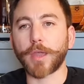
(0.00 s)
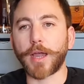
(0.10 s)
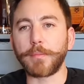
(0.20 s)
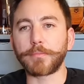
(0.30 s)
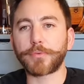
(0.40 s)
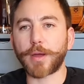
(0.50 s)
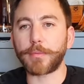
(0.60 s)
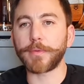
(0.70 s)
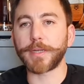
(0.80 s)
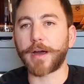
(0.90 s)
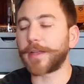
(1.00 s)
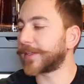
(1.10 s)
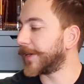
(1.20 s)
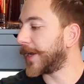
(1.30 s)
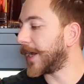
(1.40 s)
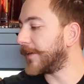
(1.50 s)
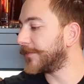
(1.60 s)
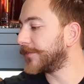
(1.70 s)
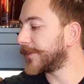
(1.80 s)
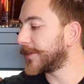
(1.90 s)
I'm probably not gonna
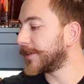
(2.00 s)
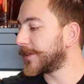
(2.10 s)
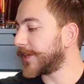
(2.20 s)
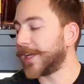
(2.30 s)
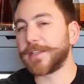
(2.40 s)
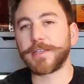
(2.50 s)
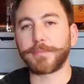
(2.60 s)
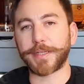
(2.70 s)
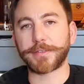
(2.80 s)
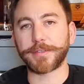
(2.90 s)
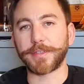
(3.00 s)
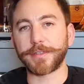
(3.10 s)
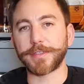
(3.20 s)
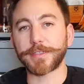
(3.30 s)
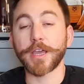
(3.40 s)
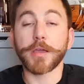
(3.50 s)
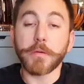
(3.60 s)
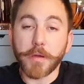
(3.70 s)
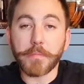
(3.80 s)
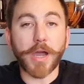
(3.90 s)
have anything better than this.
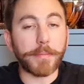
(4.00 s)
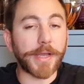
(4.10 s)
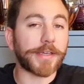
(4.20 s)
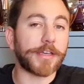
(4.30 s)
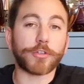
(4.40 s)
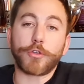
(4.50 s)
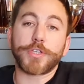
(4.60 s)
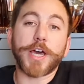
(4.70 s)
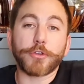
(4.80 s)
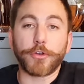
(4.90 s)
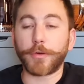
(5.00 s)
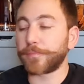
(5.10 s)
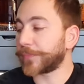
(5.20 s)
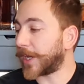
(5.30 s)
I might get close. I don't know.